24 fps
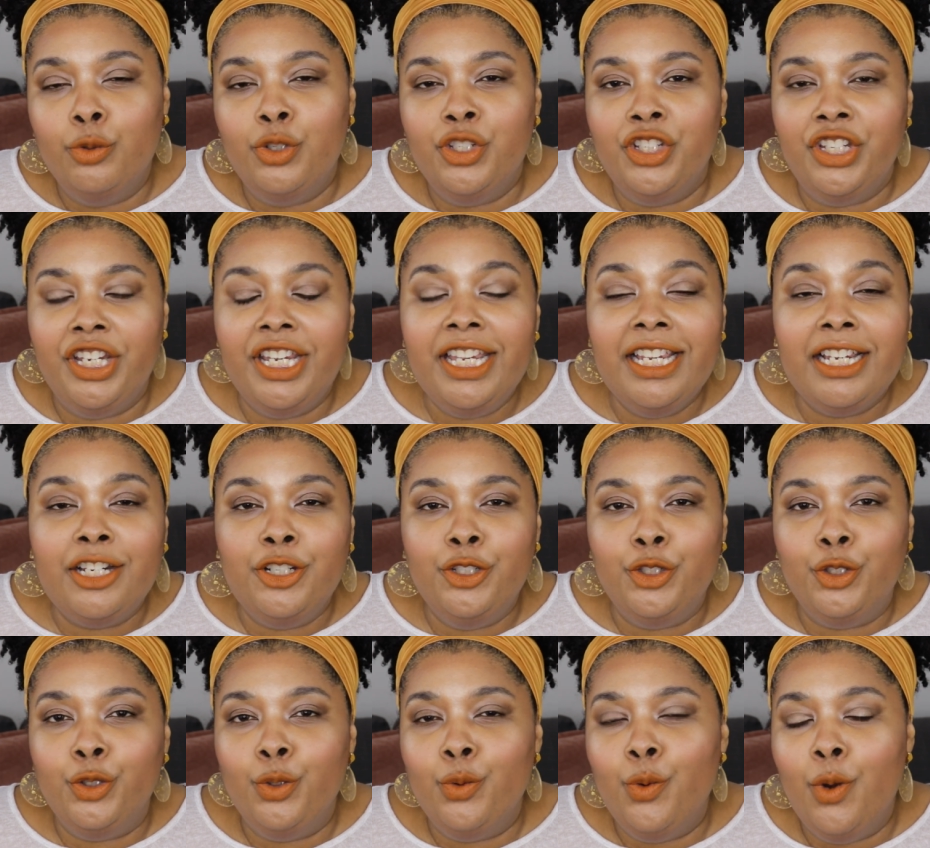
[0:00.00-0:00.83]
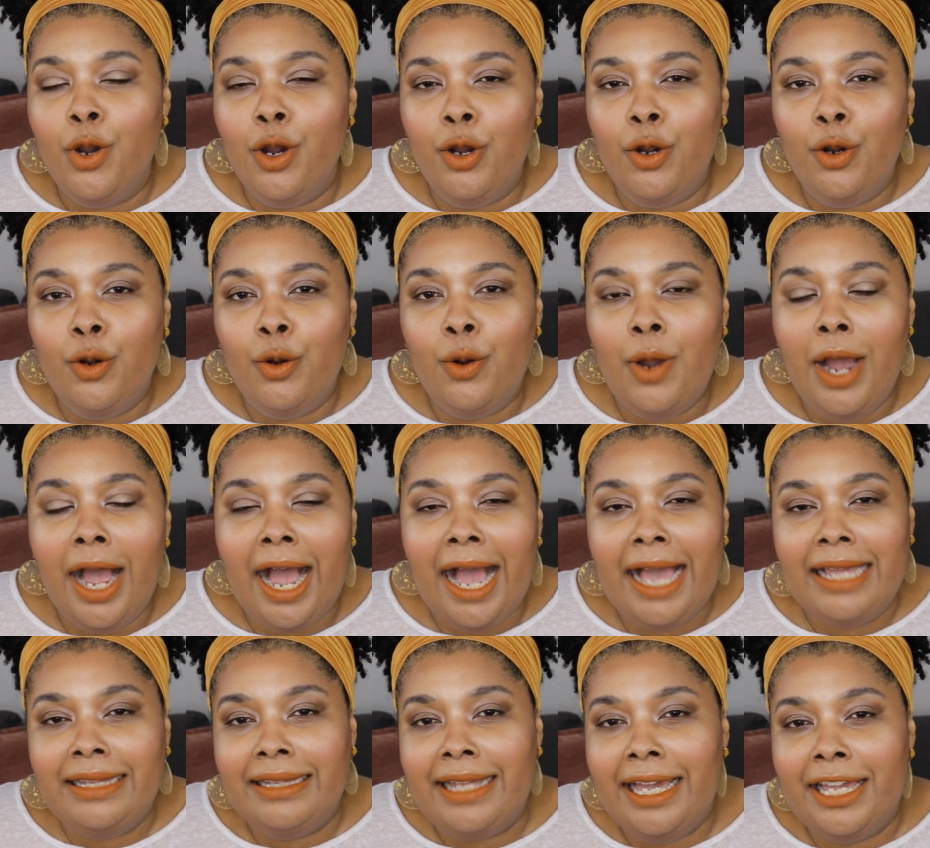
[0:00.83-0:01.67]
Chic Duo
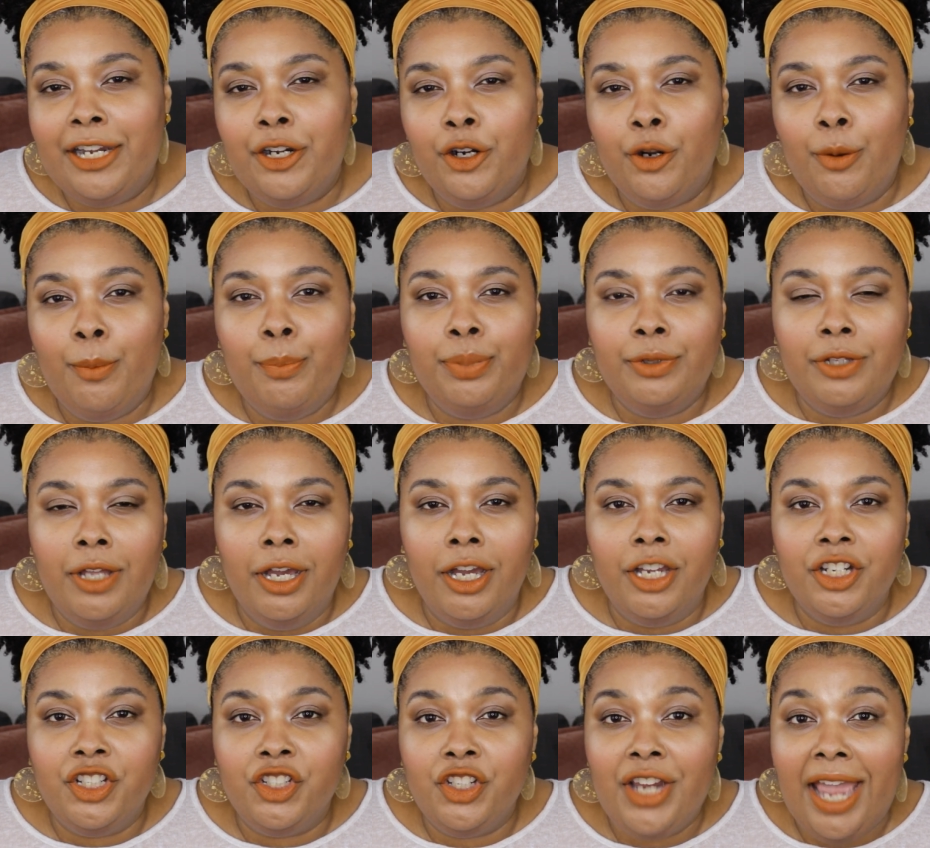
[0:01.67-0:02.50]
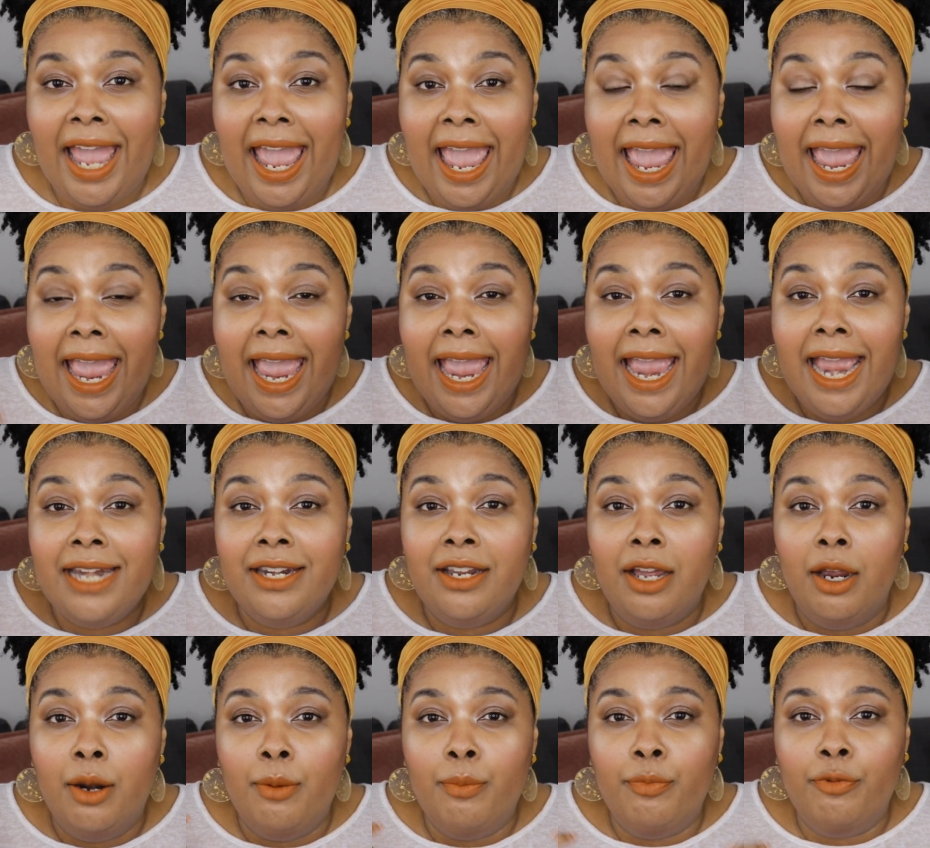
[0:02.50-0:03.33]
highlighter, blush,
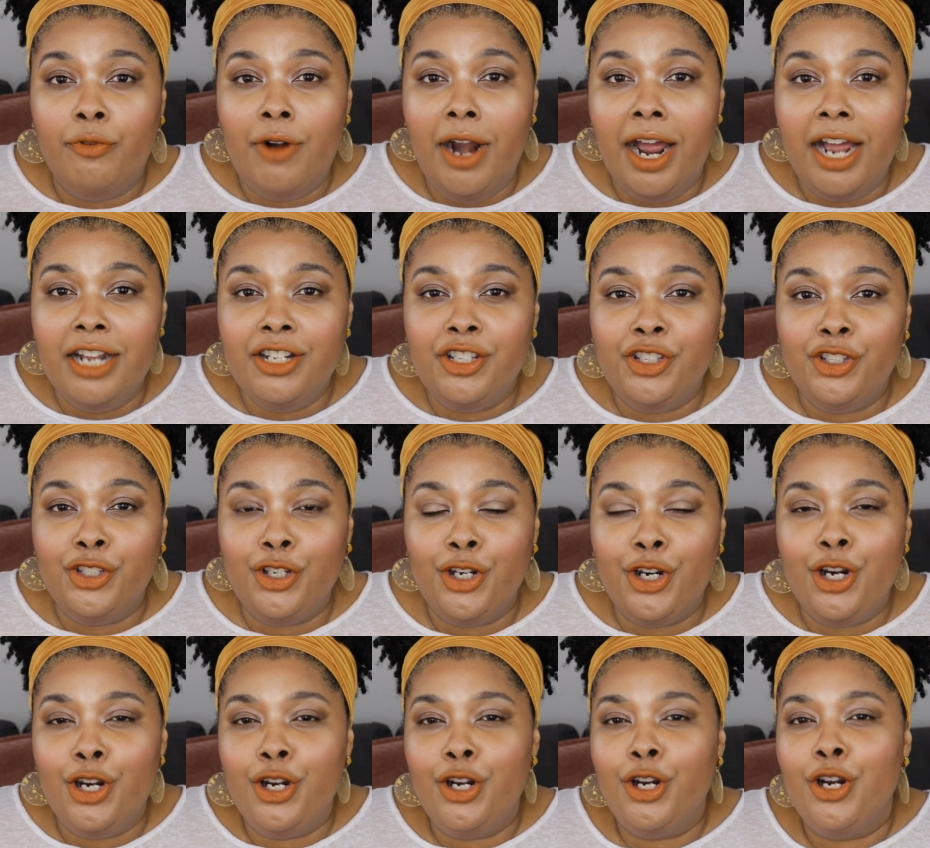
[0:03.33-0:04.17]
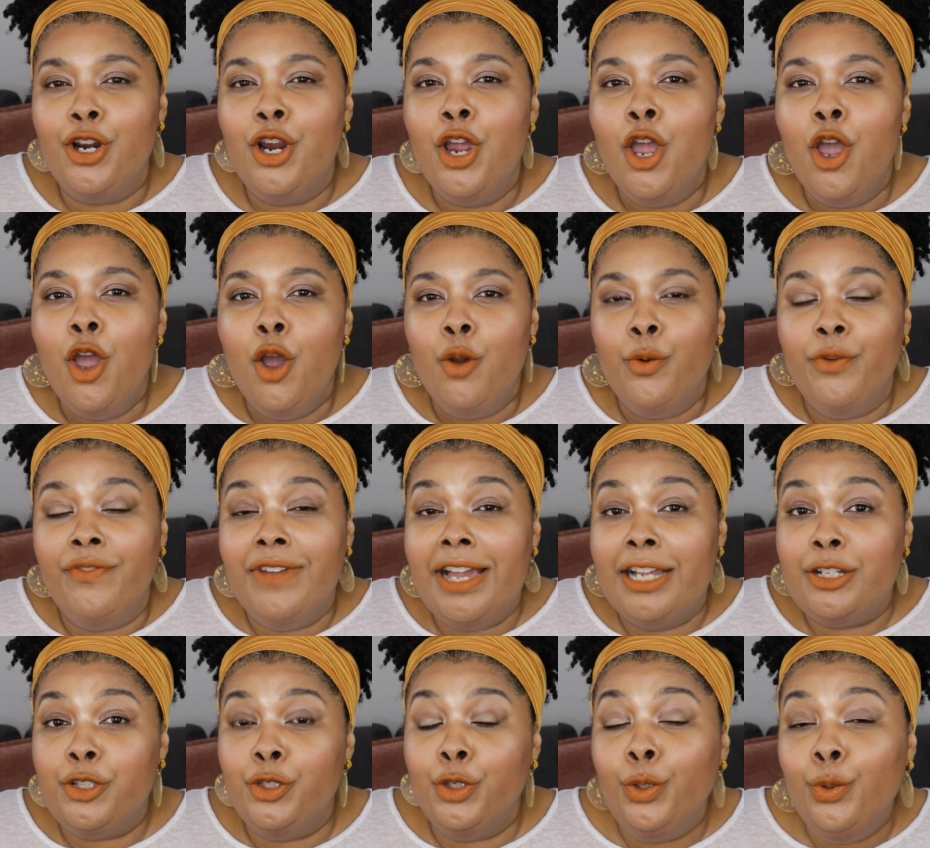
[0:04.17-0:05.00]
and a bronzer. We've
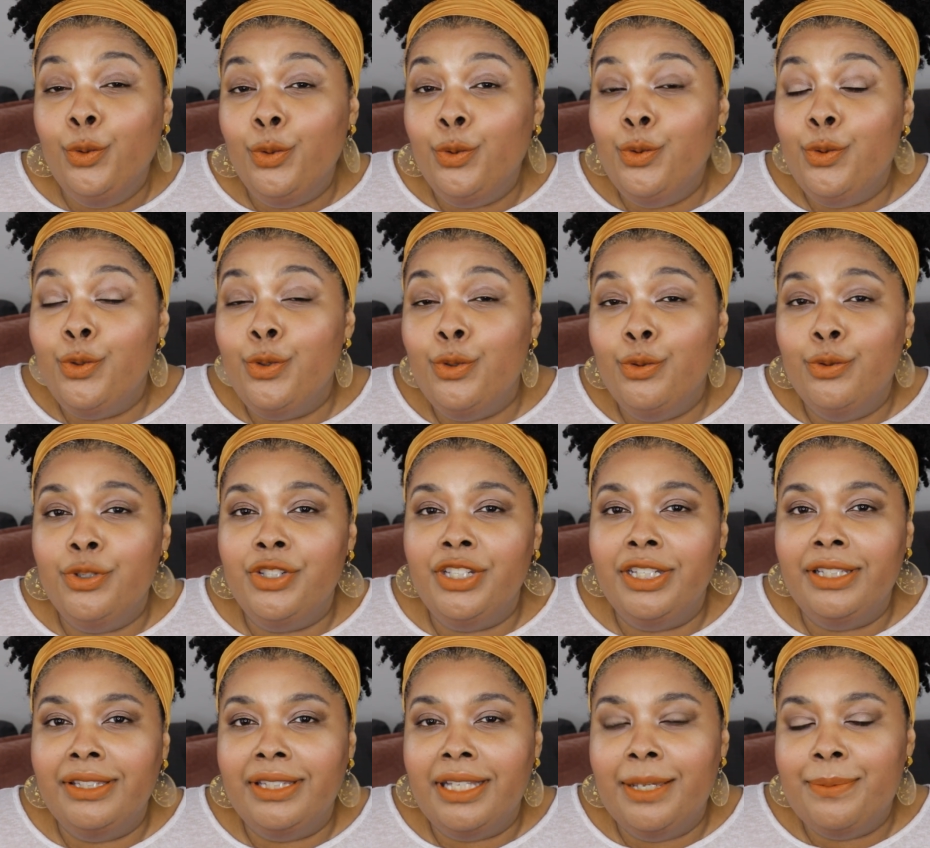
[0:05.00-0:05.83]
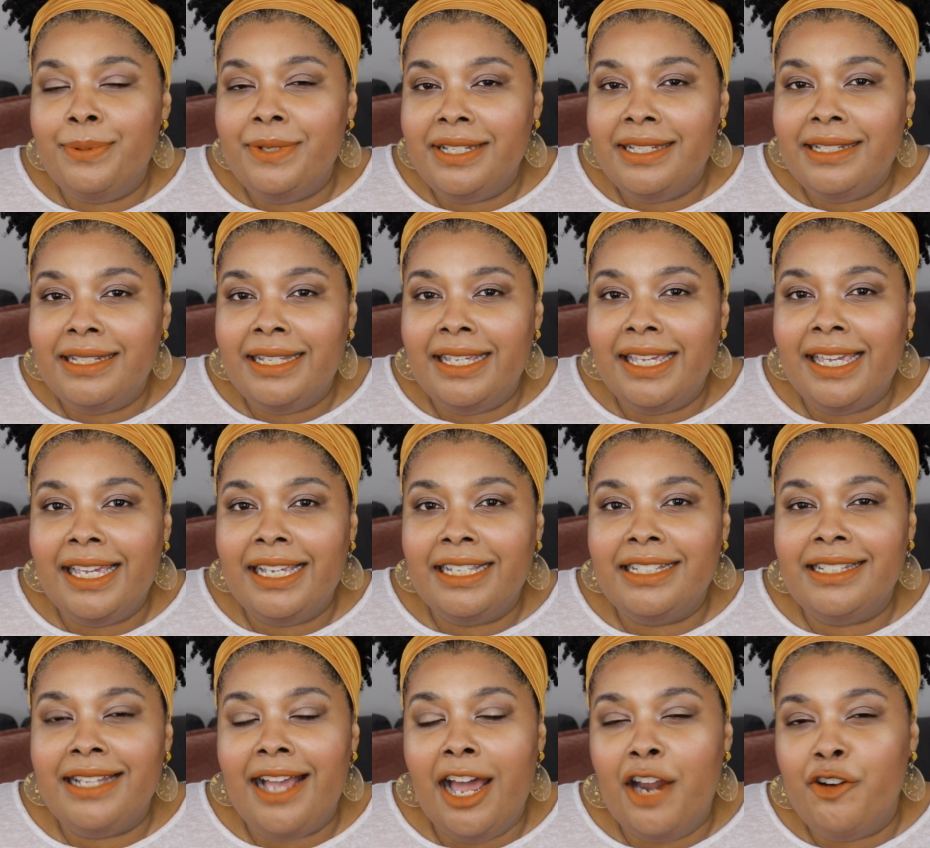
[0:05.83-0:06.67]
got two new Gucci
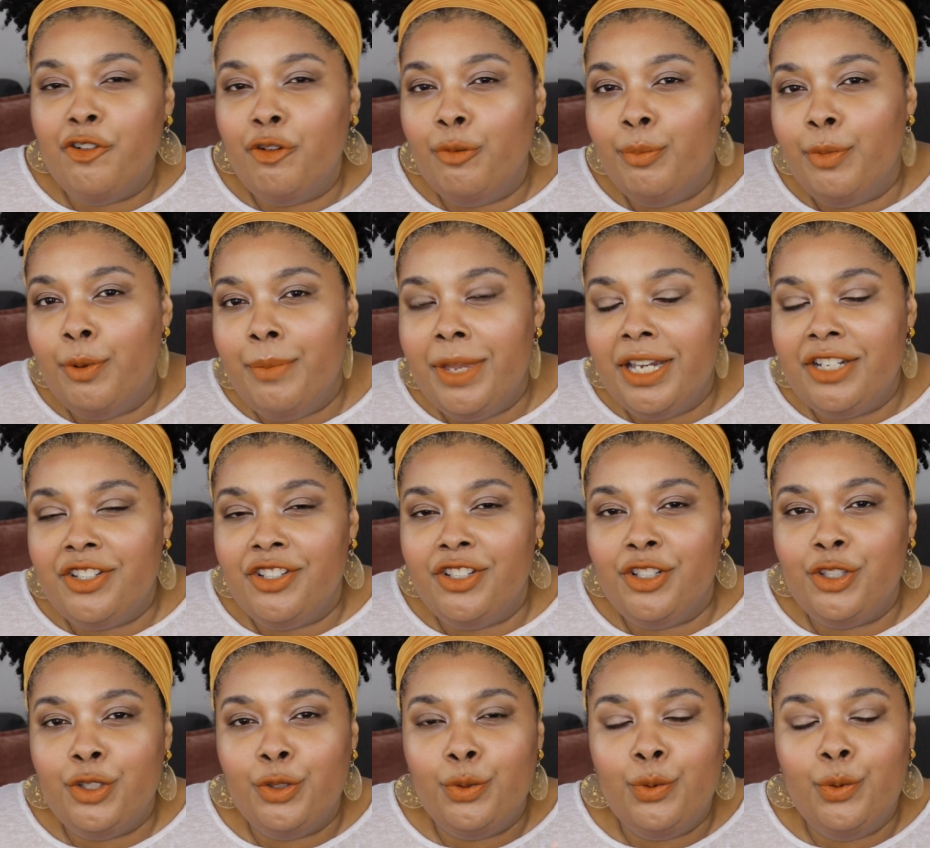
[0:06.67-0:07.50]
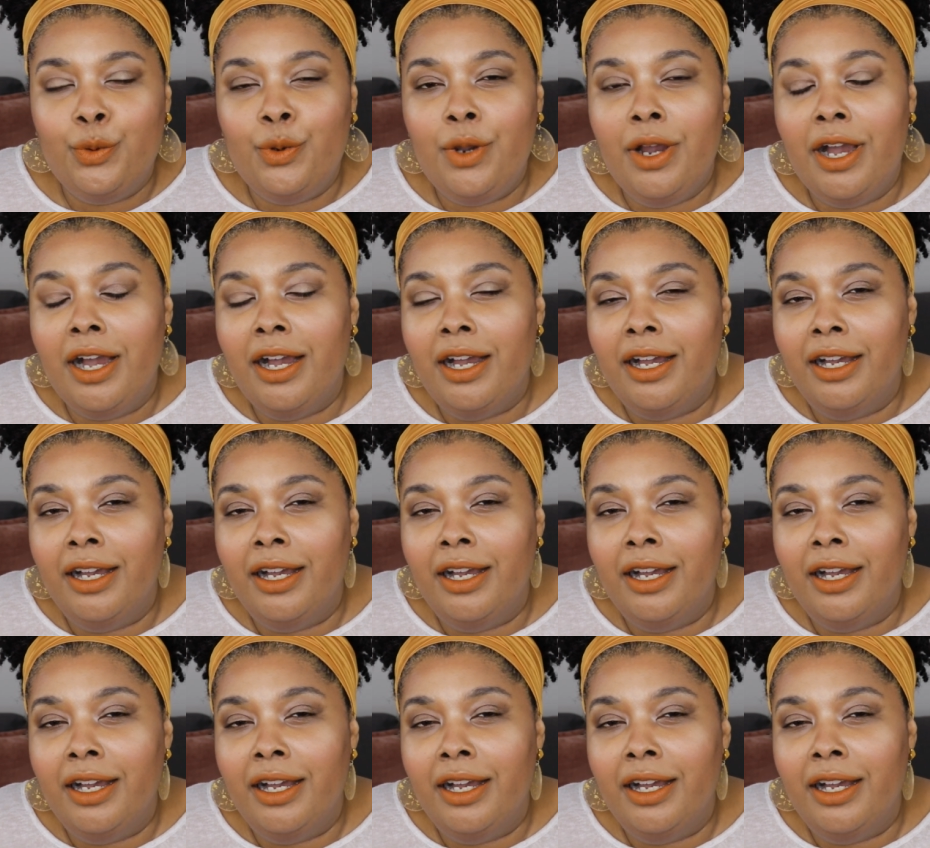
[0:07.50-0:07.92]
lipsticks. Honorable mention to